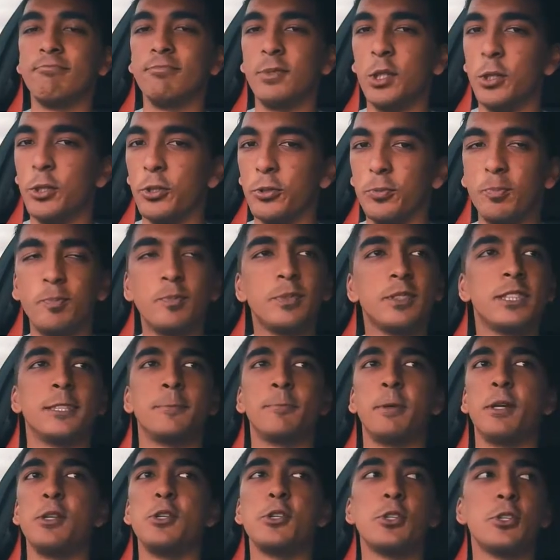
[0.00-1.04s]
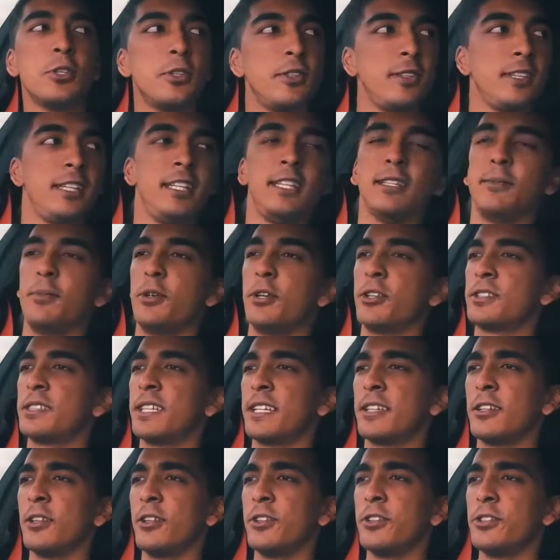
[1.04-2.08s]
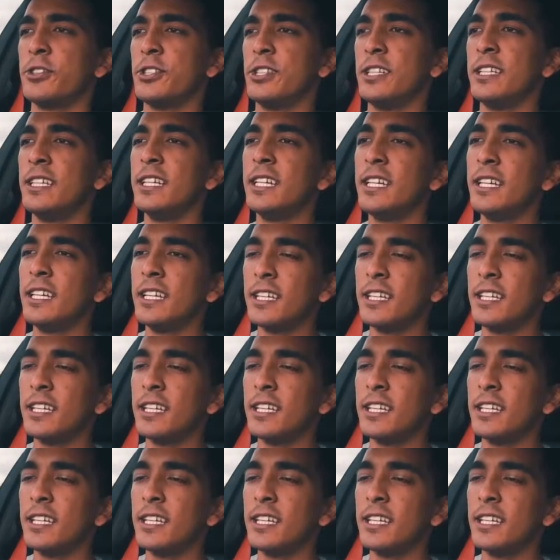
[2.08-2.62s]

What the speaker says: you know, suspension, gearbox technology.